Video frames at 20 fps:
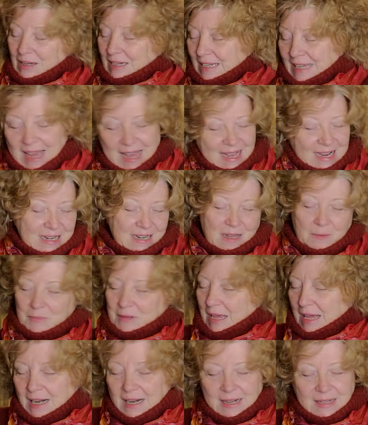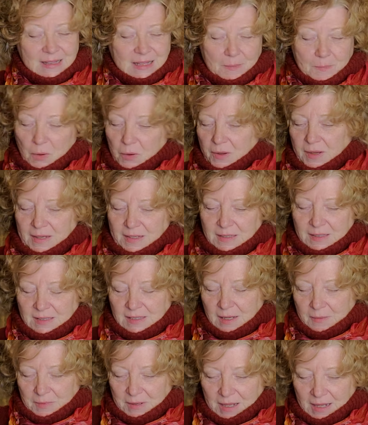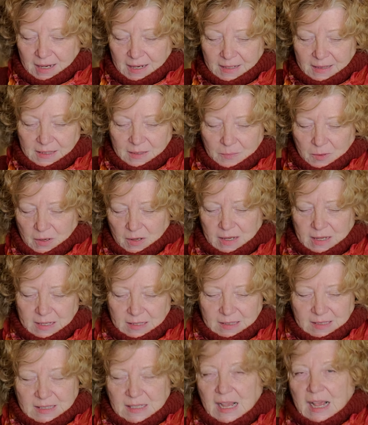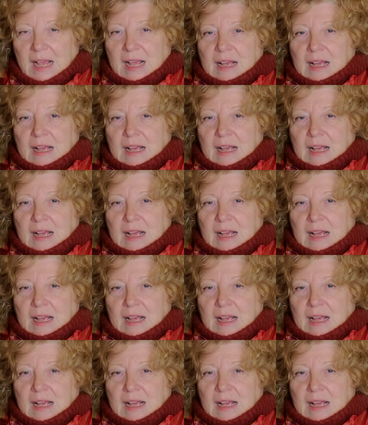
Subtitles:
again, I'm getting the bites.